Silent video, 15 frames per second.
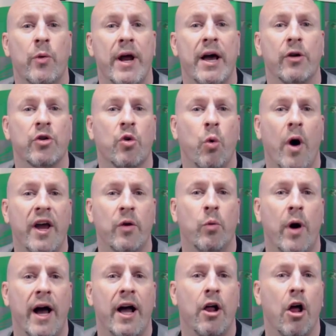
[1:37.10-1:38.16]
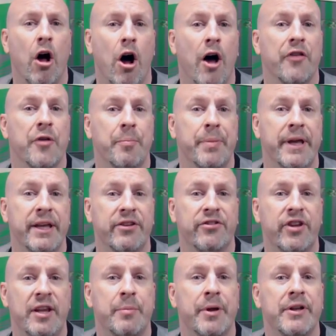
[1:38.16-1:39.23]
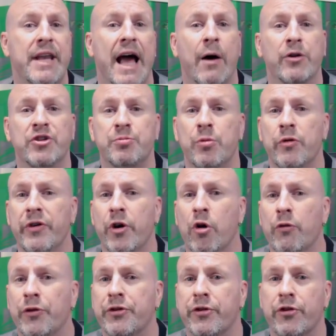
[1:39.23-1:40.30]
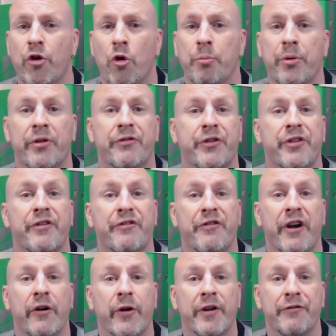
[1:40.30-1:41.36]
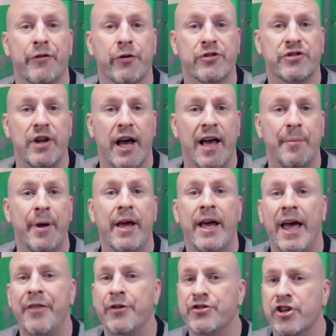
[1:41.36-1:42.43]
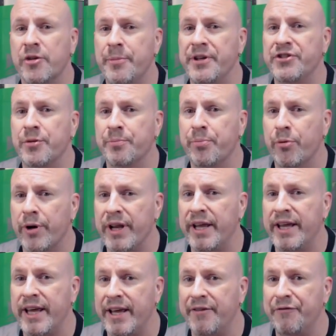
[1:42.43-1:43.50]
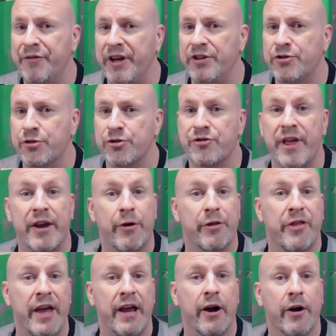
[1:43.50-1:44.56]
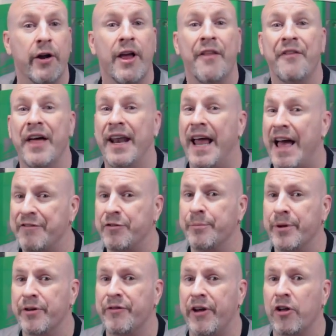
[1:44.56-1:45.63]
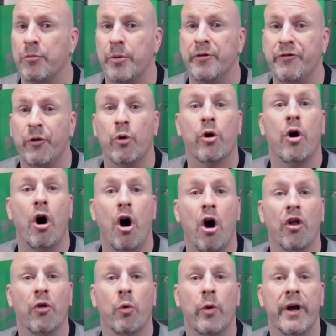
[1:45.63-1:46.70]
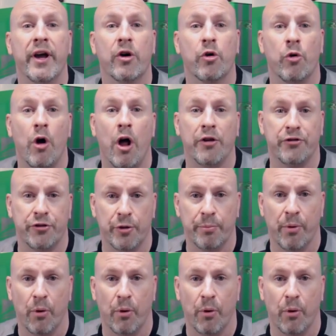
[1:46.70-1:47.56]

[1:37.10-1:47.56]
around quite a while on the PC, but now it's moving over to the notebook for the very first time. And there's gonna be some pretty key features that are there that haven't been available before all the way across the